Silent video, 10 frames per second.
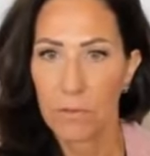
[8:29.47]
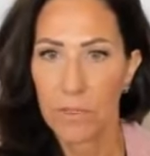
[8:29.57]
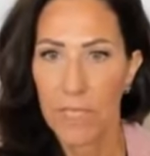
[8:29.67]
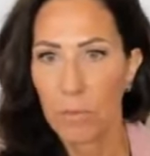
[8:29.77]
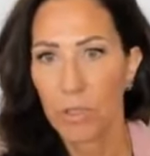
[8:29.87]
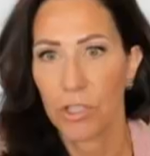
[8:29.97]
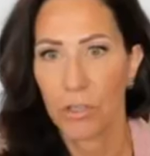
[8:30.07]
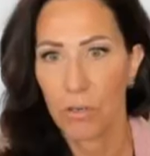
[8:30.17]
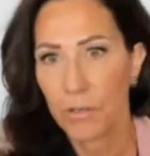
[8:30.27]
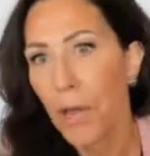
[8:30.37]
table
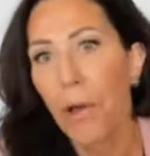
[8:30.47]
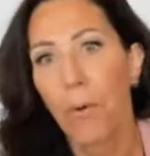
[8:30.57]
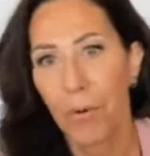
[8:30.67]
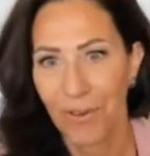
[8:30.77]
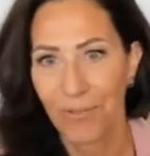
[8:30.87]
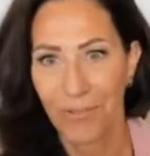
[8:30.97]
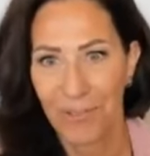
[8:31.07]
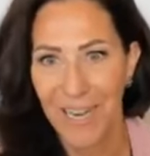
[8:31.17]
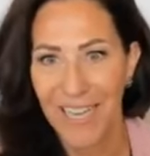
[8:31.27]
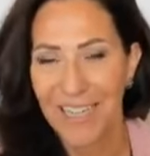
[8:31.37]
sugar? No,
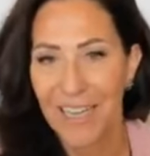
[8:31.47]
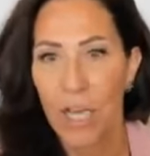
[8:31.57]
right?